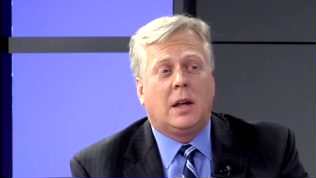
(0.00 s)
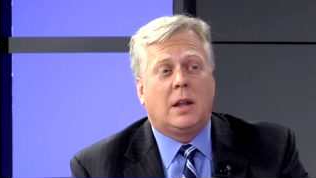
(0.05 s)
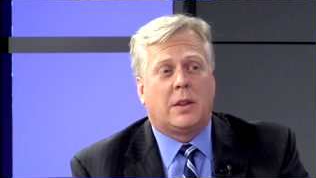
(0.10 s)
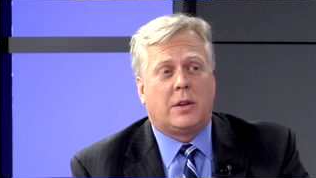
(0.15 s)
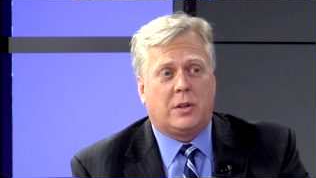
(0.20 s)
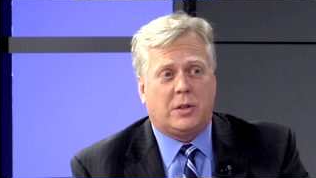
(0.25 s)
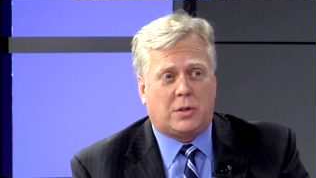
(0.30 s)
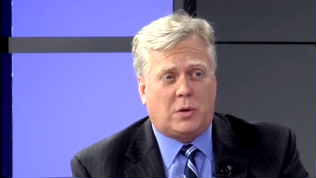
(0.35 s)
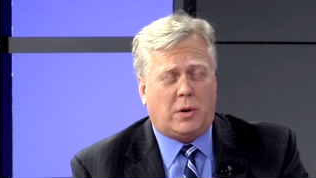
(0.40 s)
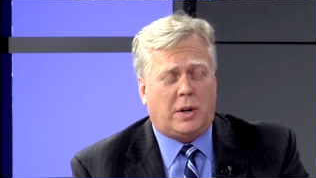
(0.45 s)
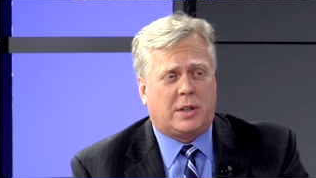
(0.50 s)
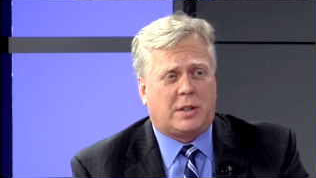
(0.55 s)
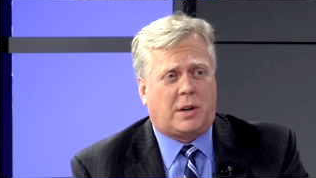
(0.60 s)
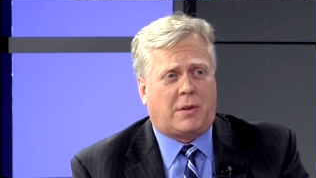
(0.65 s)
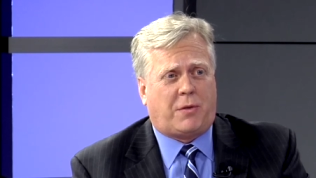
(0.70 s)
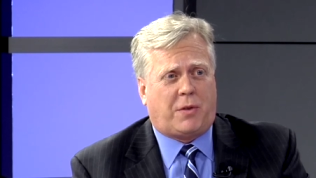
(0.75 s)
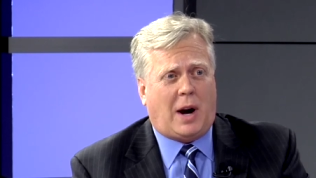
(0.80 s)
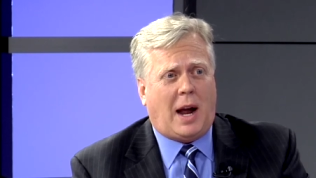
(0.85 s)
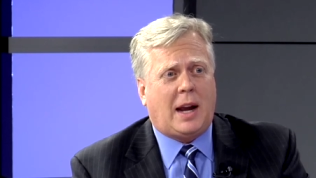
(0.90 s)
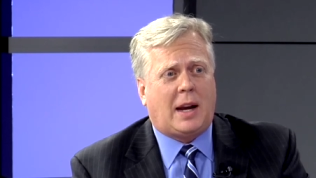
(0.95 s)
their stories are
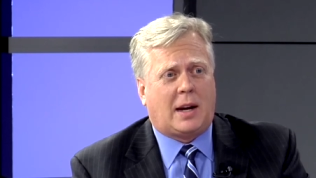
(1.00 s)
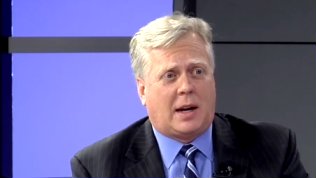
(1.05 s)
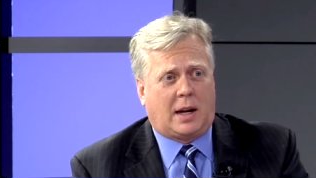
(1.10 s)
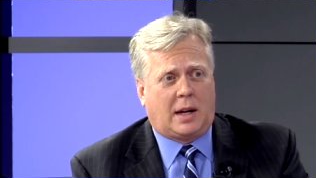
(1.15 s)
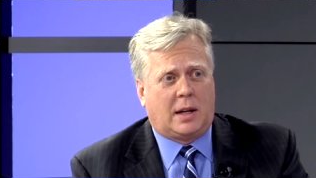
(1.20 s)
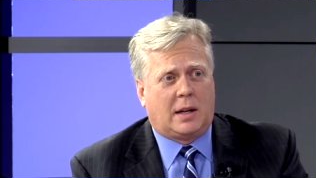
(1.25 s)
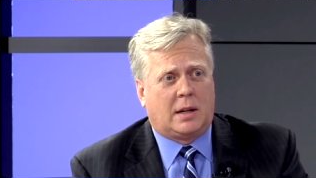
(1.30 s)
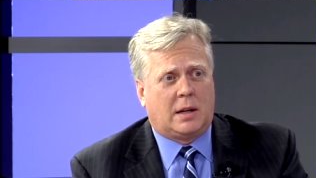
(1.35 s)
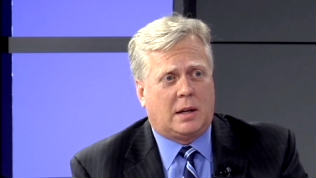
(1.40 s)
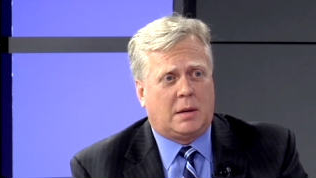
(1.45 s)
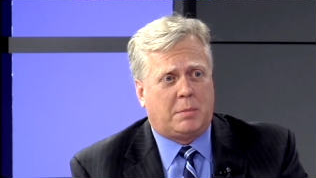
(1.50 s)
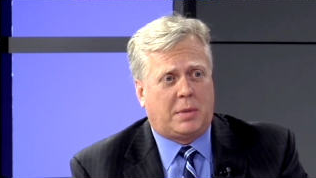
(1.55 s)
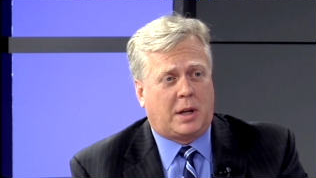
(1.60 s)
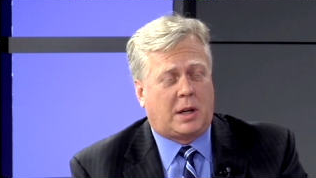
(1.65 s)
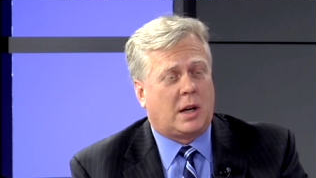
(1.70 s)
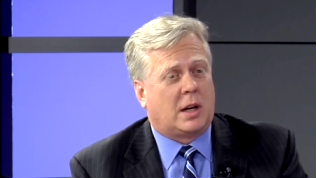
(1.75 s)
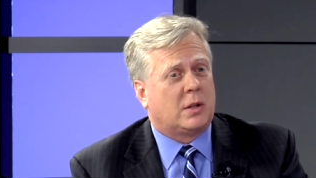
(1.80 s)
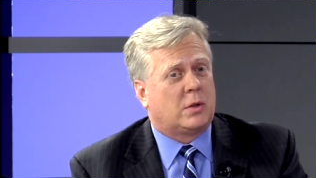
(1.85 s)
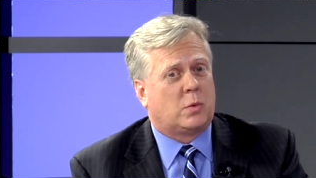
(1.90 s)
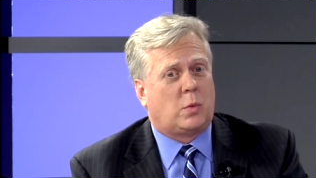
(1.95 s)
frightening
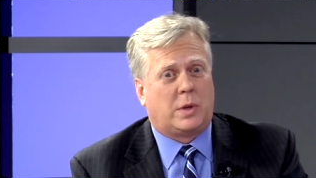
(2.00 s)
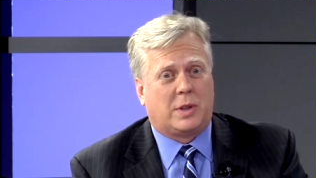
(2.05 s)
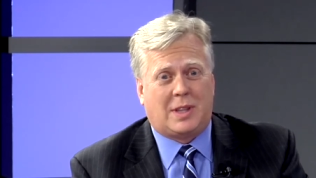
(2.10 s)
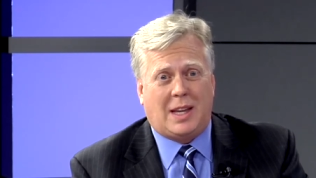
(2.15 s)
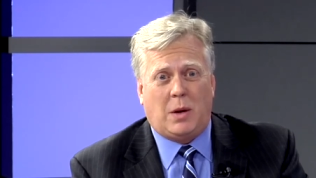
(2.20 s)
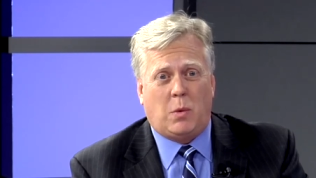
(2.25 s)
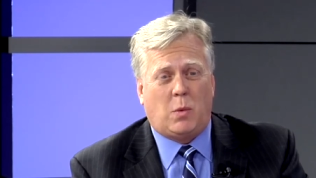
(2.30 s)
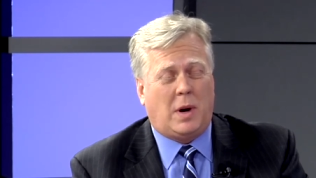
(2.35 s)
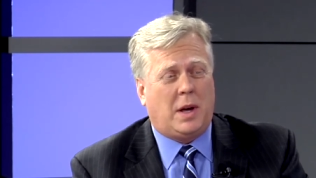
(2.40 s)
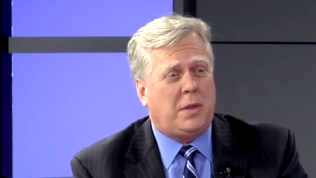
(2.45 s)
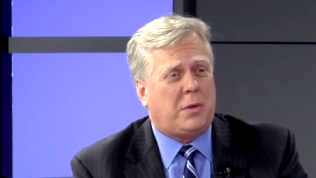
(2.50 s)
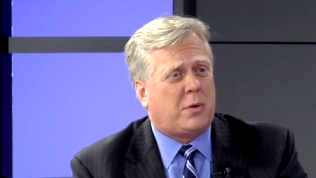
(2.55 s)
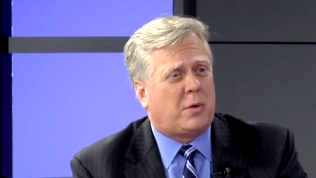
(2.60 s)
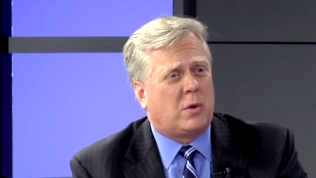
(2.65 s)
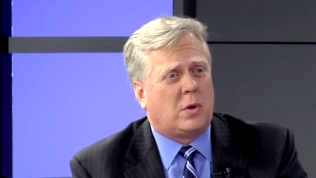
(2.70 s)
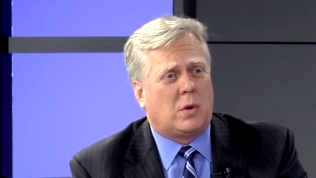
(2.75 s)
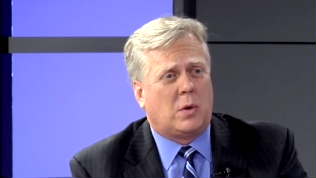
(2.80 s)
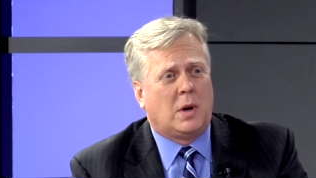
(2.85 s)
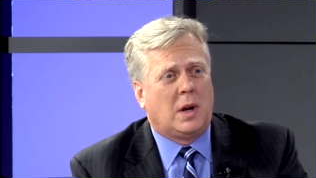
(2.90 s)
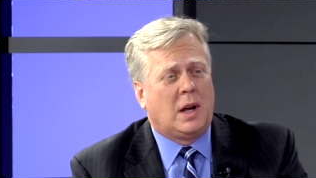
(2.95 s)
because what they went
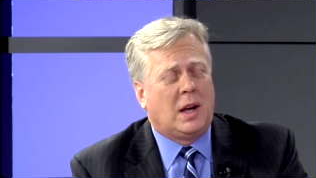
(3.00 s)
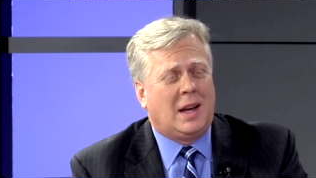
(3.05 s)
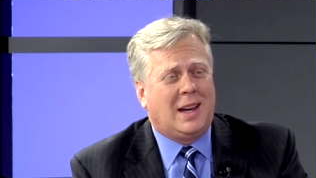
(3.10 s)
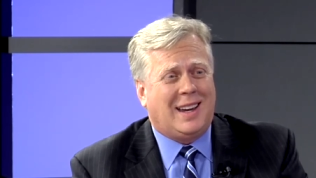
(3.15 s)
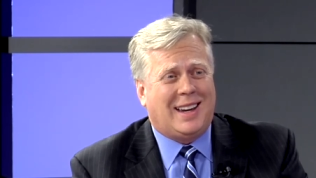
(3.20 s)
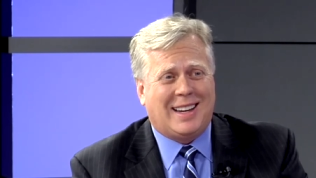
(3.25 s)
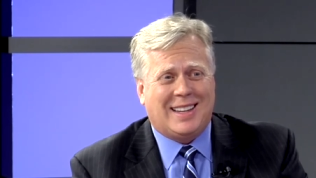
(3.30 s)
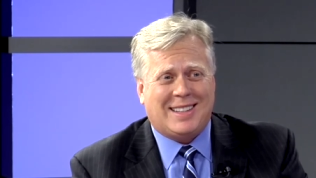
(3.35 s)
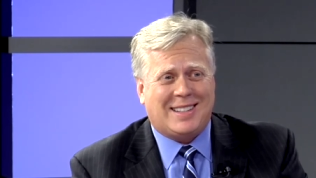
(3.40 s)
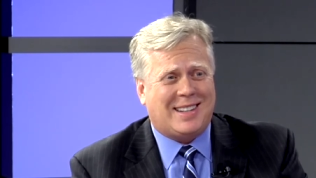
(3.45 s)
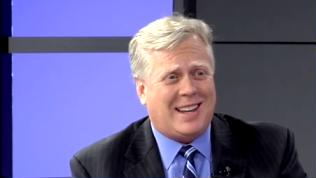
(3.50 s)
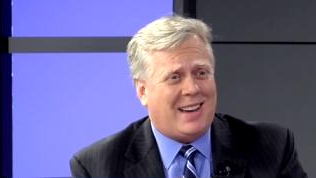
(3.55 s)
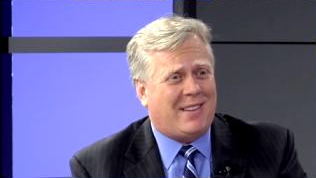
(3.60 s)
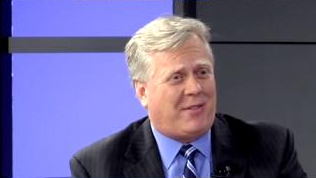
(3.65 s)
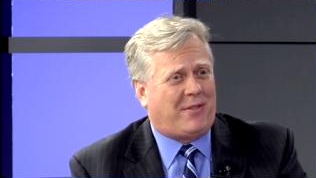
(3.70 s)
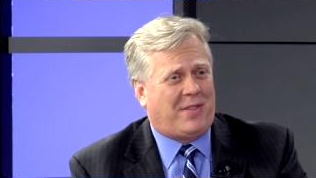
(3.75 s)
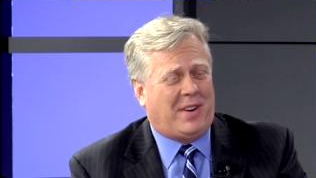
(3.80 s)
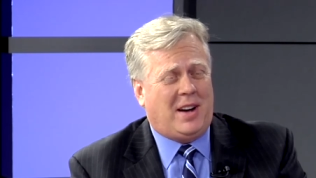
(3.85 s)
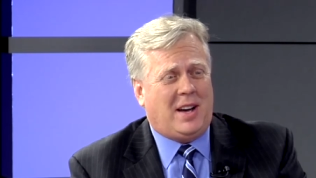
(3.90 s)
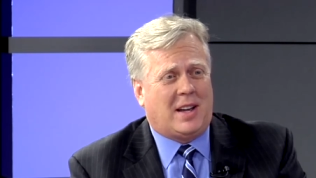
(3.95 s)
through, it's not
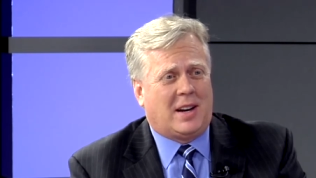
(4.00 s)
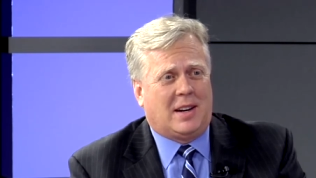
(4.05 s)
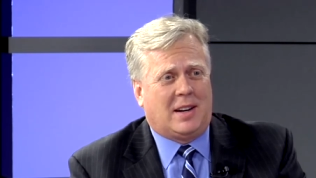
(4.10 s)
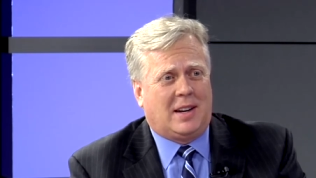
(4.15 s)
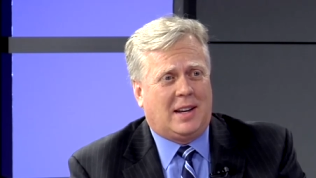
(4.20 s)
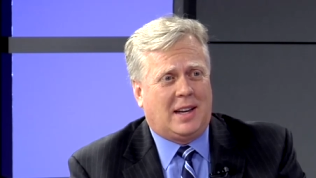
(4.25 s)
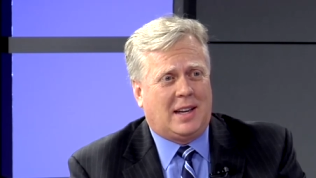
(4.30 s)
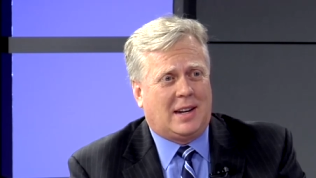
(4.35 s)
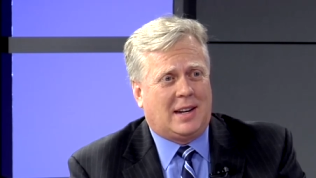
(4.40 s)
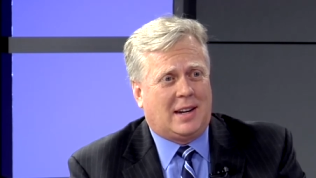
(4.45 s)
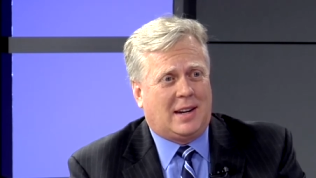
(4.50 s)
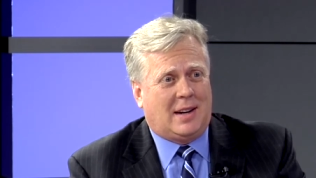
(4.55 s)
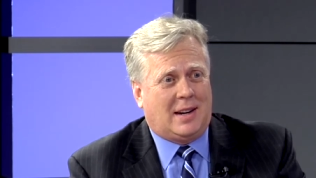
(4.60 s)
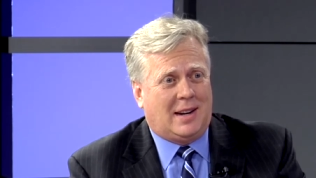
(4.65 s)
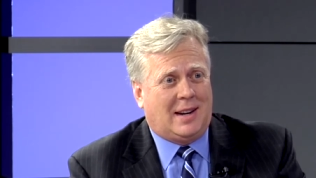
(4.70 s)
fun. Before and, they